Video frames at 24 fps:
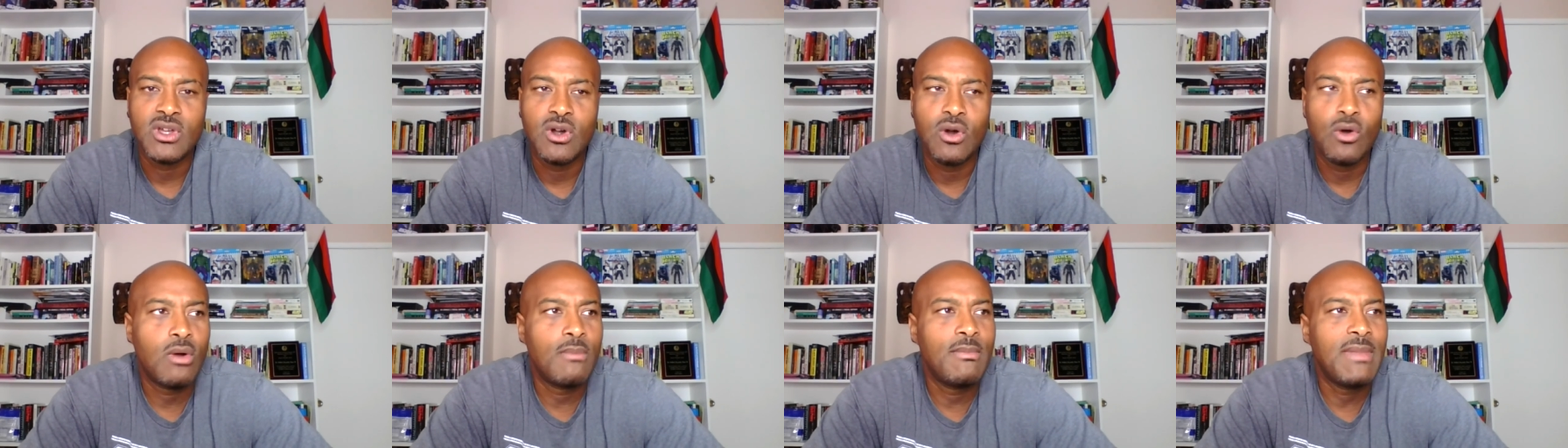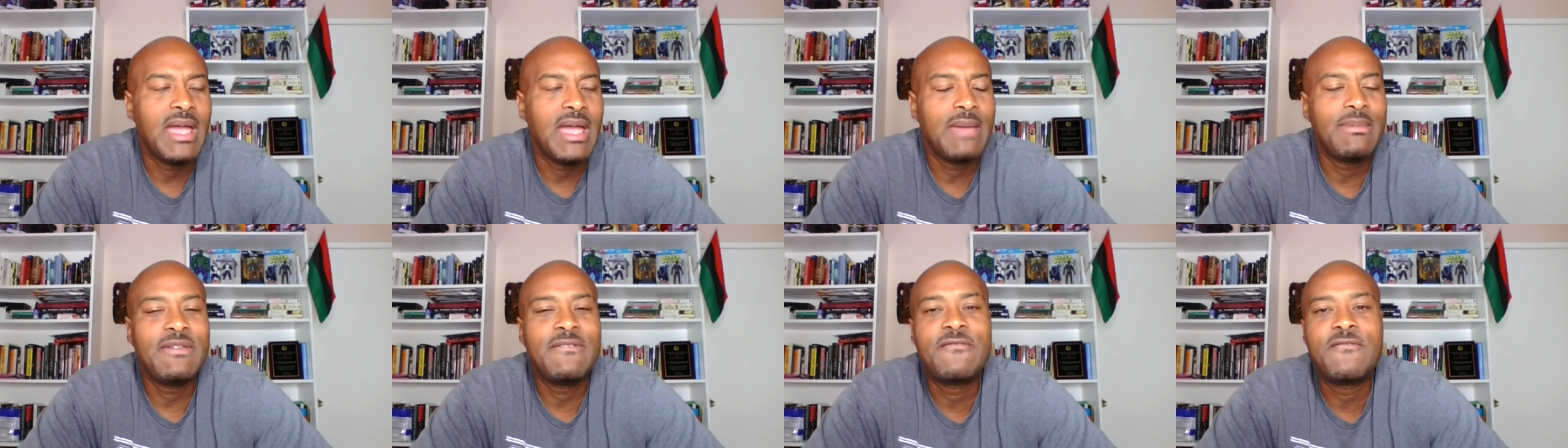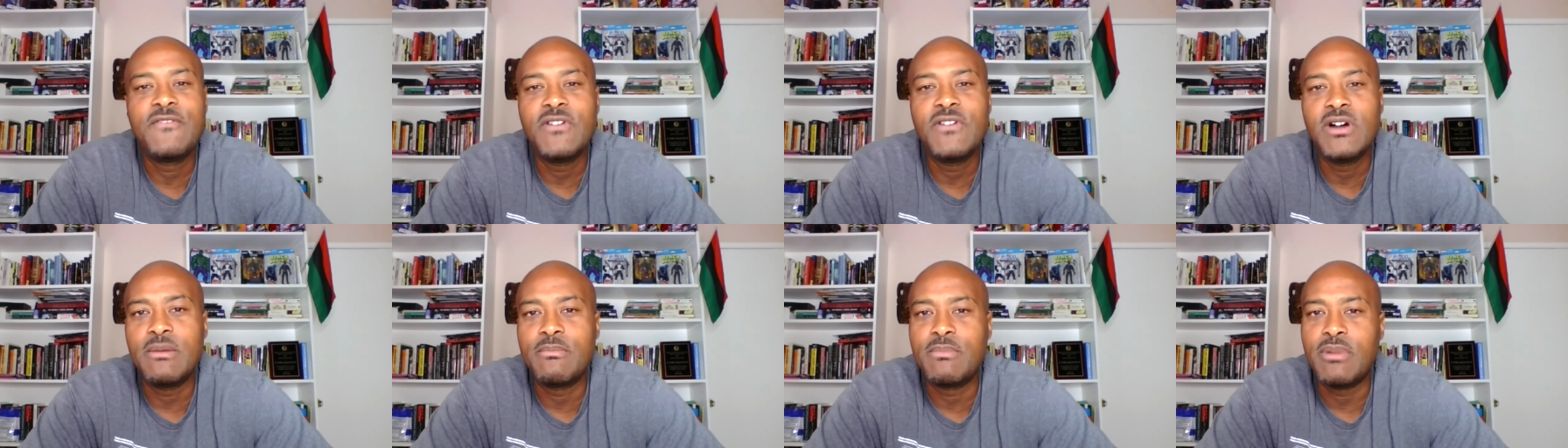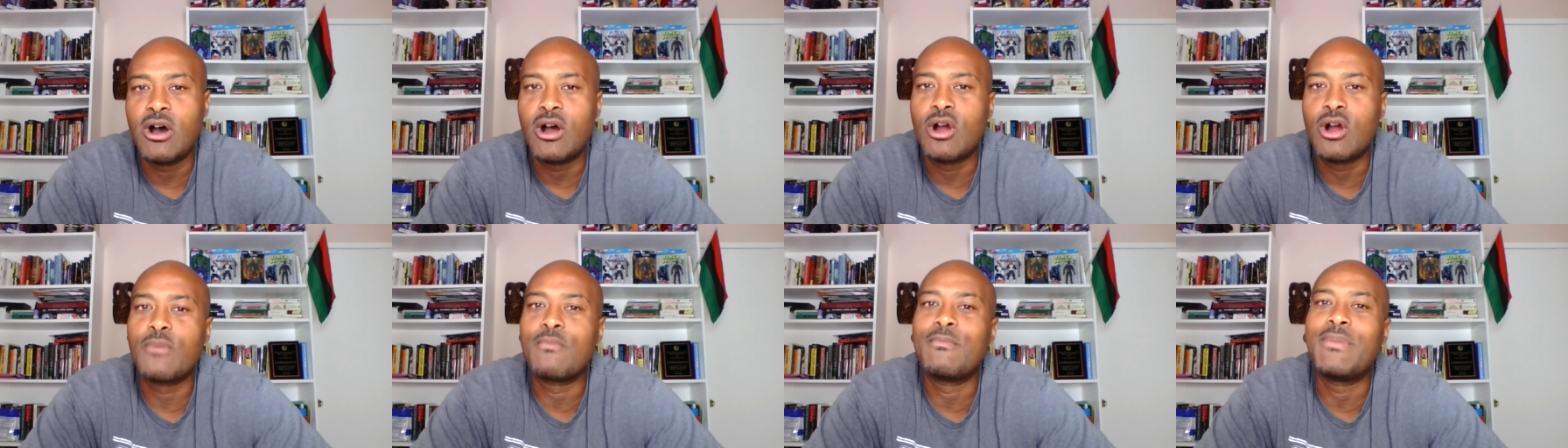or maybe
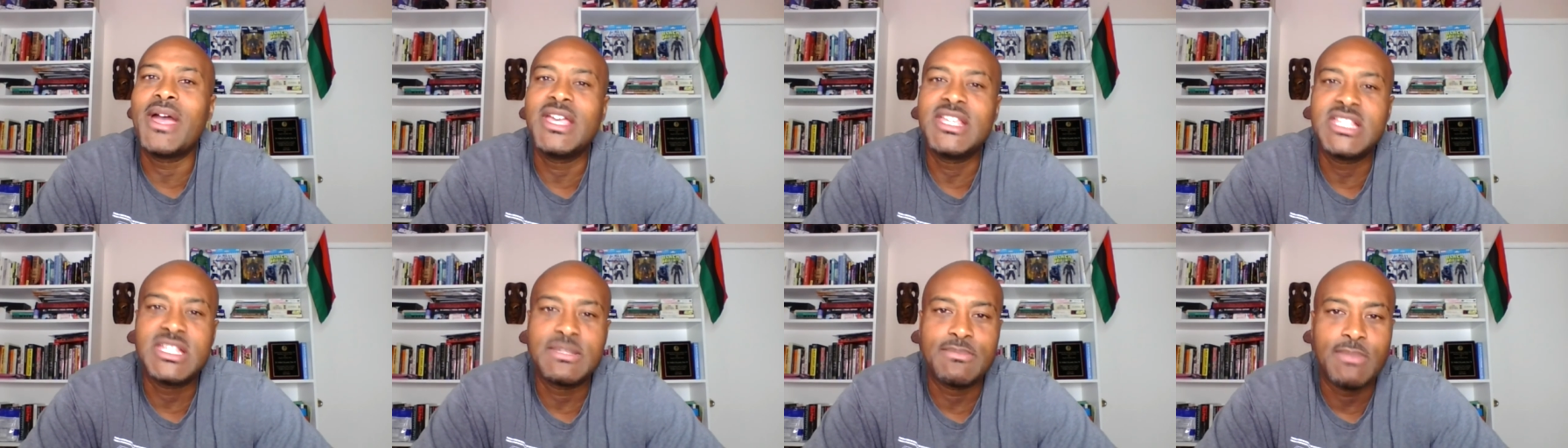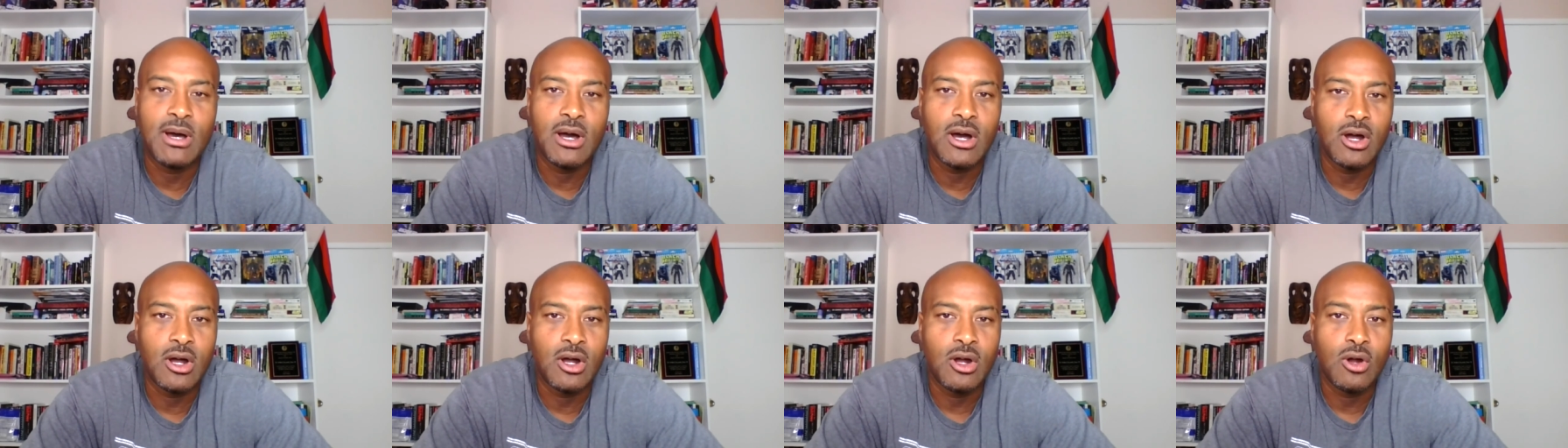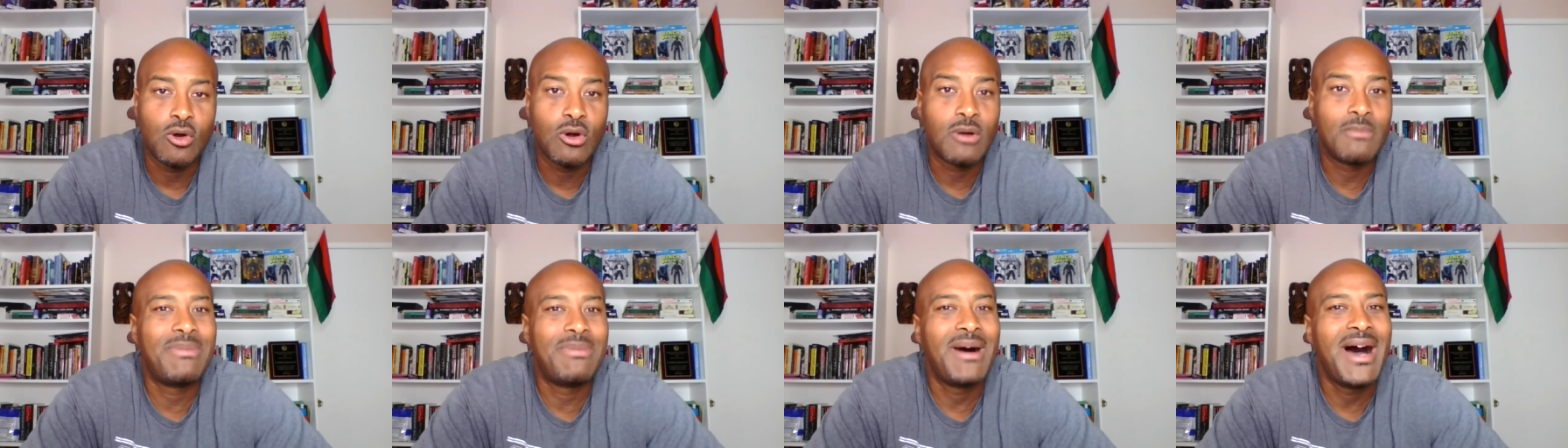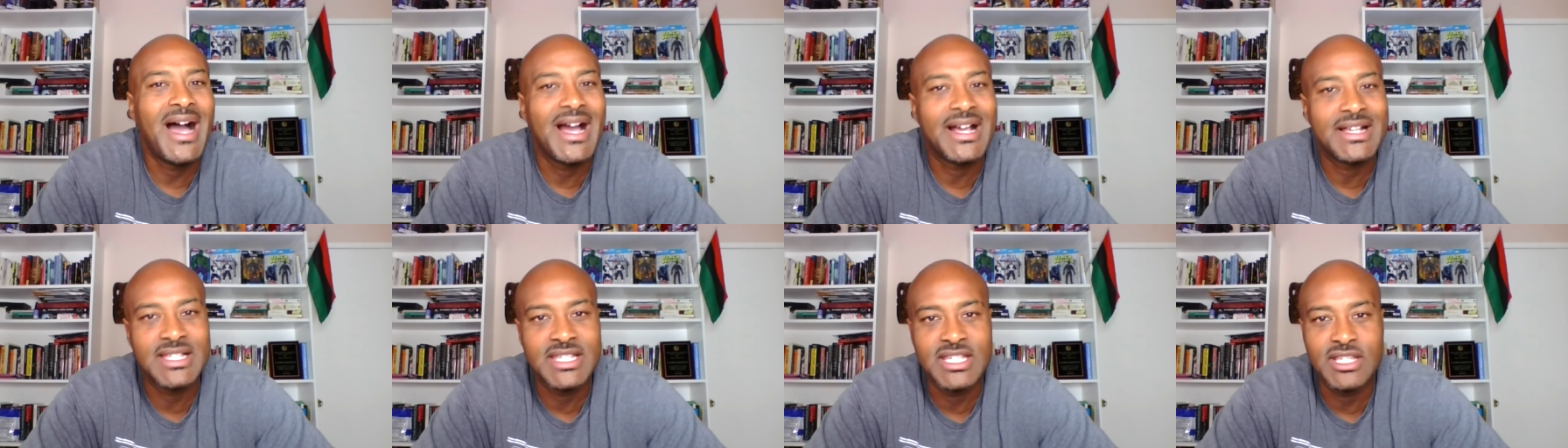football or baseball or
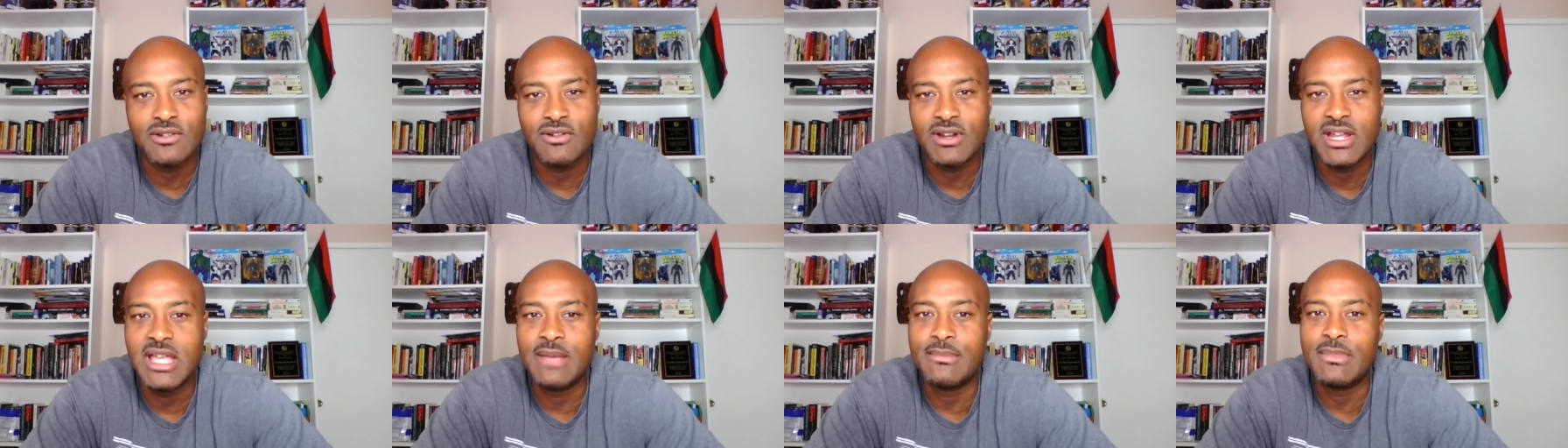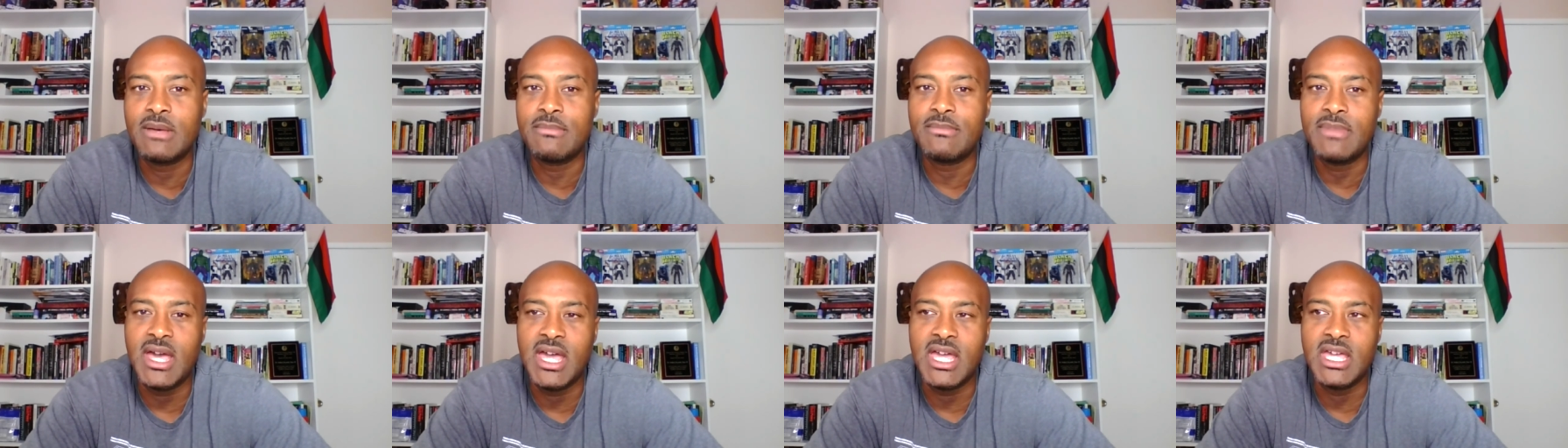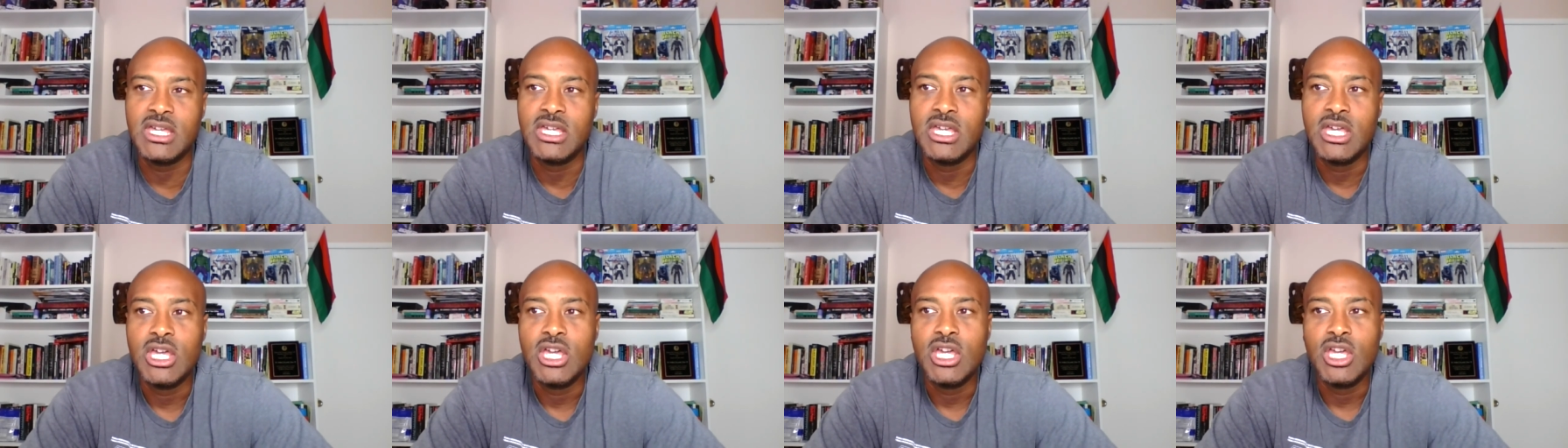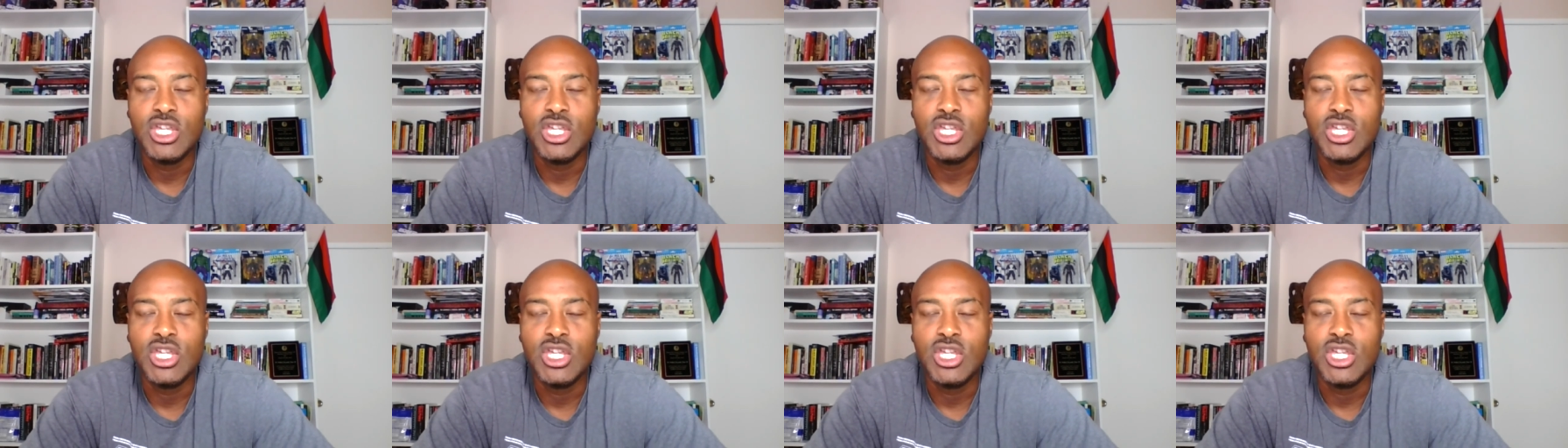boxing or M M A.